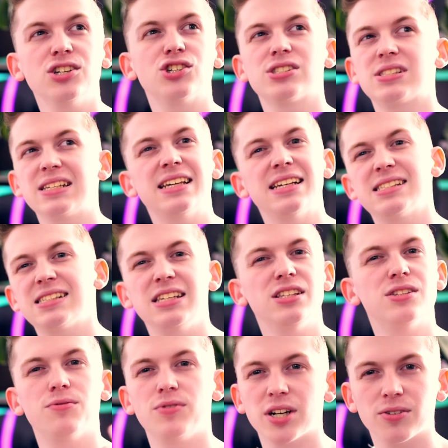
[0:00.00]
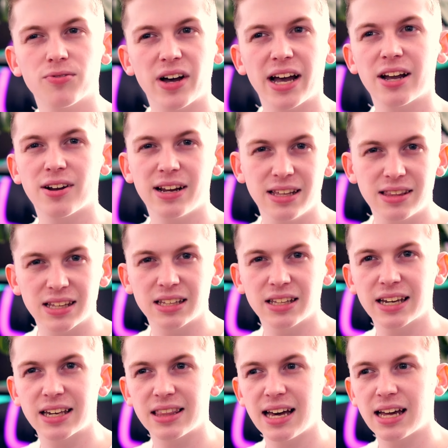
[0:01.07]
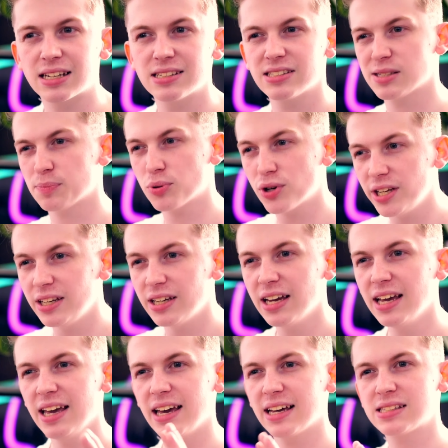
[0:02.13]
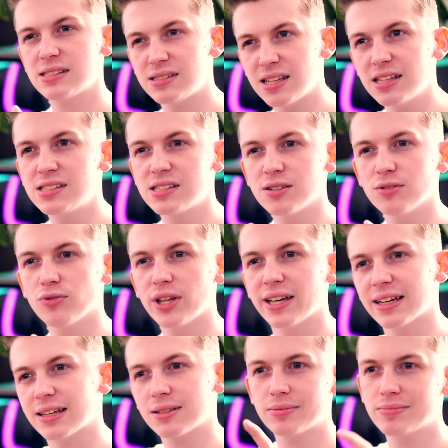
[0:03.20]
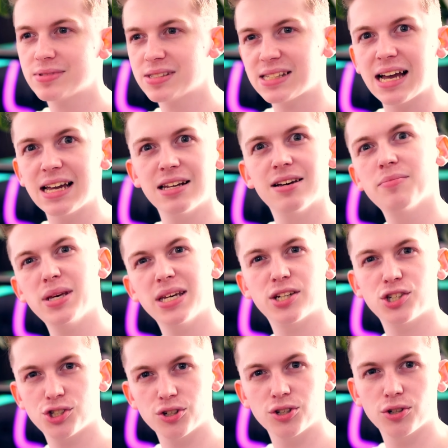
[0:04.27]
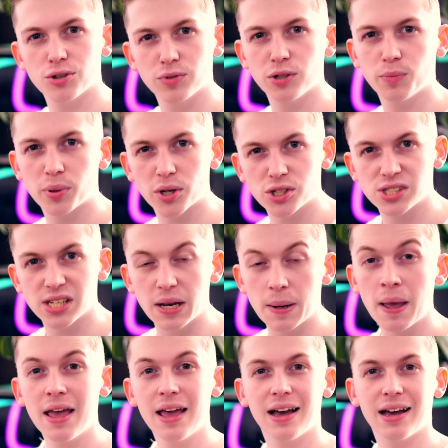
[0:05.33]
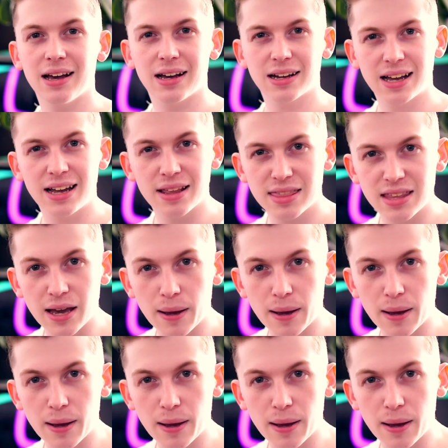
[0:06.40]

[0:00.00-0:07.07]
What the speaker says: just in case they need to verify or anything like that, because it's a pretty extensive, sign up, making sure you're a real person kind of